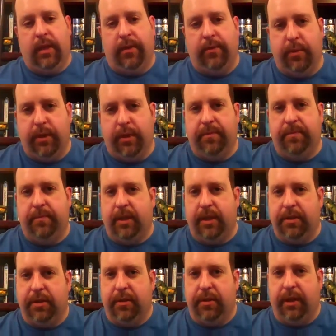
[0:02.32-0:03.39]
Hey everyone,
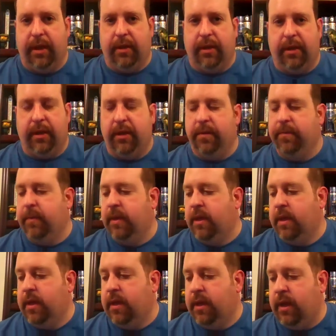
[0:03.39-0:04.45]
Dr. Kuniak here.
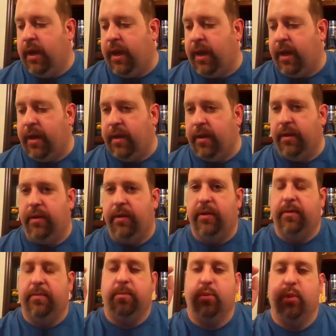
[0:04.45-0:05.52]

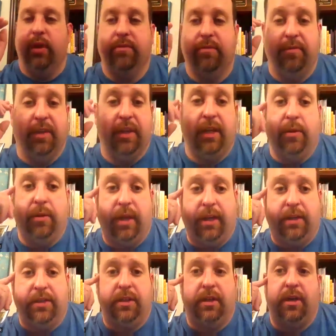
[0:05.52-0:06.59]
Brief video
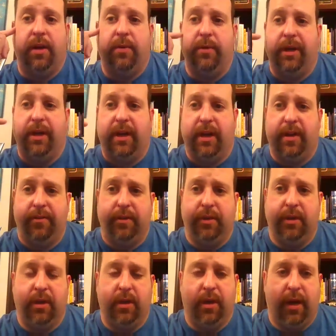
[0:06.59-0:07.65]
lecture. I want to
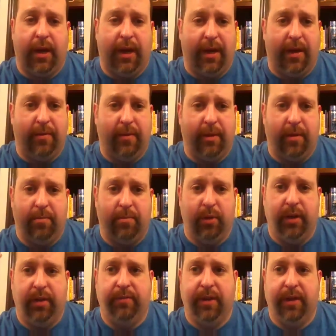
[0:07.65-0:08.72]
cover a
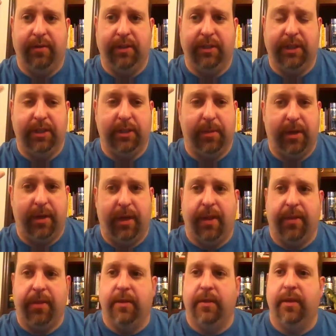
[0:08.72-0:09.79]
brief conversation about
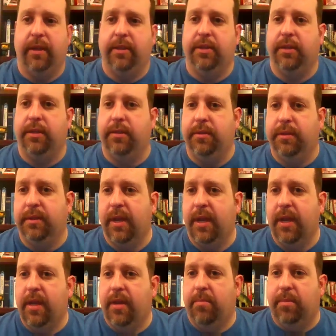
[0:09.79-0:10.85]
ethical issues,
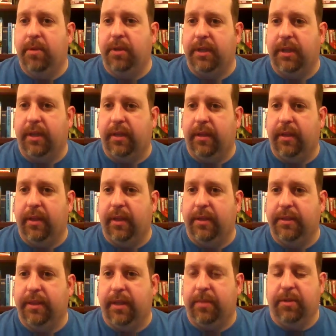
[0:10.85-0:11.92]
particularly
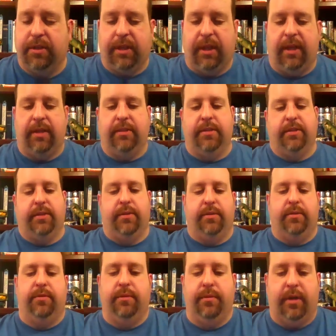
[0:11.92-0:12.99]
as they pertain
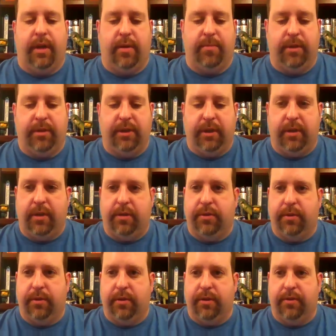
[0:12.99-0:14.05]
to
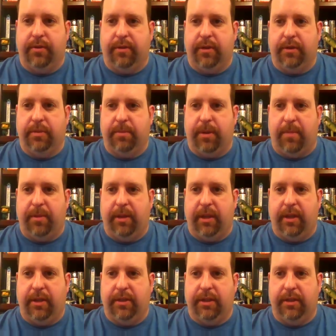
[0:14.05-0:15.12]
multicultural or diverse
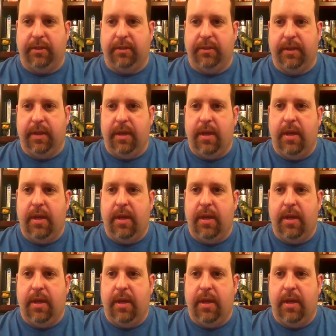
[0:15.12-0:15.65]
populations.